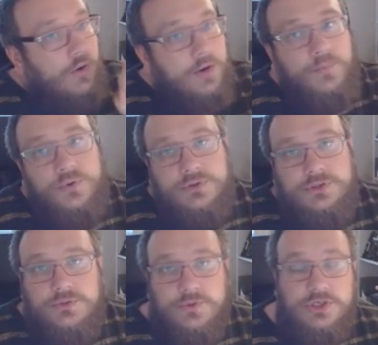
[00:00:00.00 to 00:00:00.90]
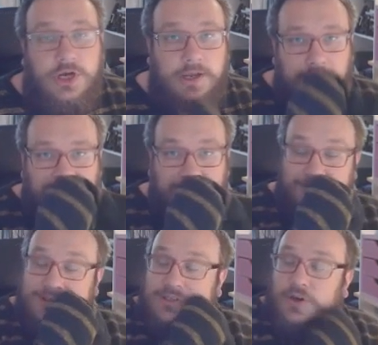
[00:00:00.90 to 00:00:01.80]
important, which are going to
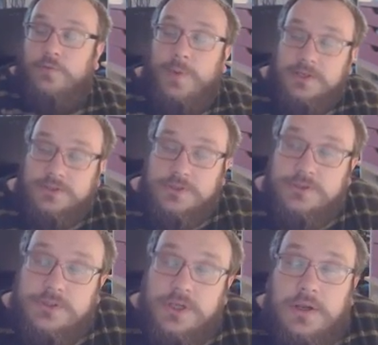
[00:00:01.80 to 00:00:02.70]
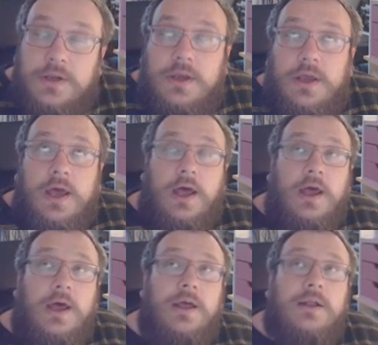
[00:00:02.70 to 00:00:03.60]
help you solve puzzles,
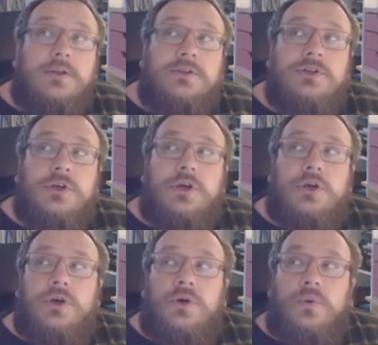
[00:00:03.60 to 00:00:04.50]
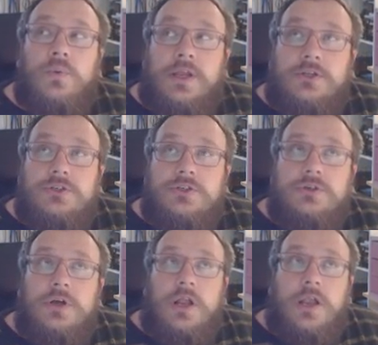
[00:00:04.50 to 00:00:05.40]
and
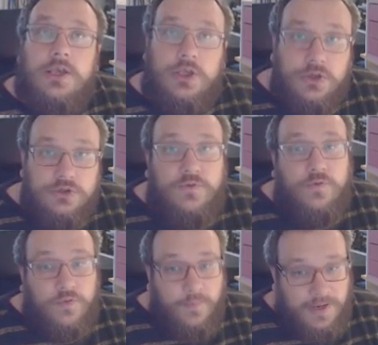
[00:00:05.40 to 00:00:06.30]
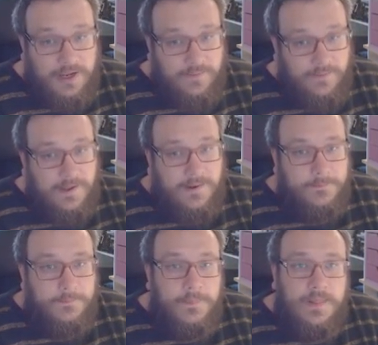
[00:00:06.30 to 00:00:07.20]
which are like useful for playing the
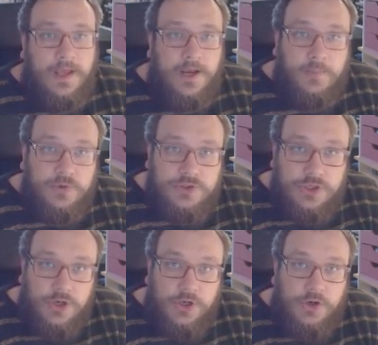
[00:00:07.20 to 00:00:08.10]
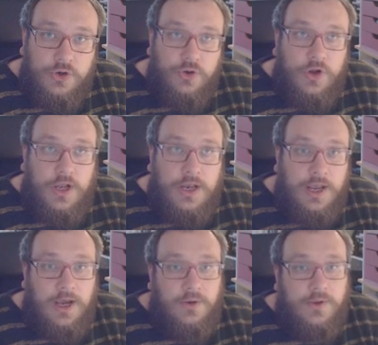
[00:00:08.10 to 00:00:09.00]
game. And I'm also going to not
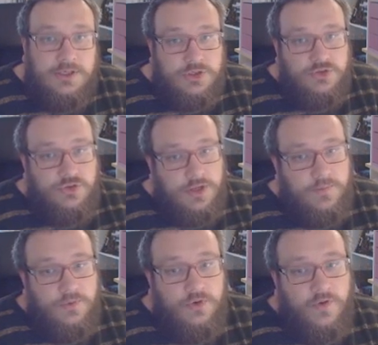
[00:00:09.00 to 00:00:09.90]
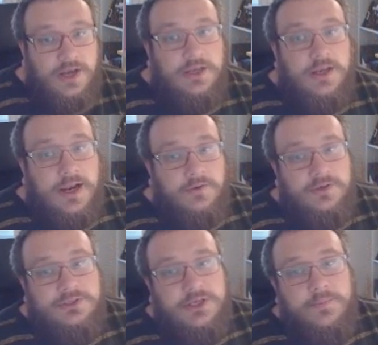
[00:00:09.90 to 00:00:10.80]
allow extreme
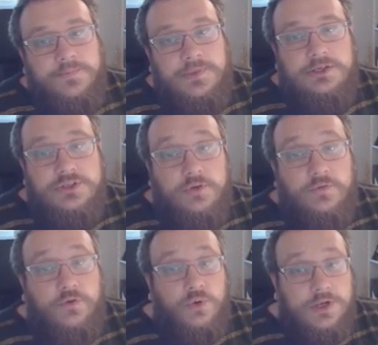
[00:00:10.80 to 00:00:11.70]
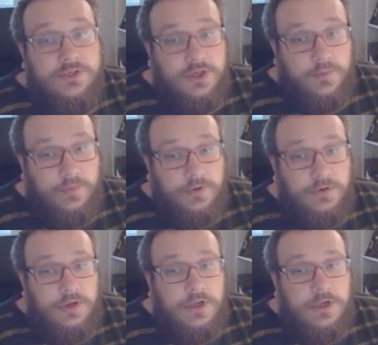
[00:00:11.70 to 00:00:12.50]
granularity. So, for example,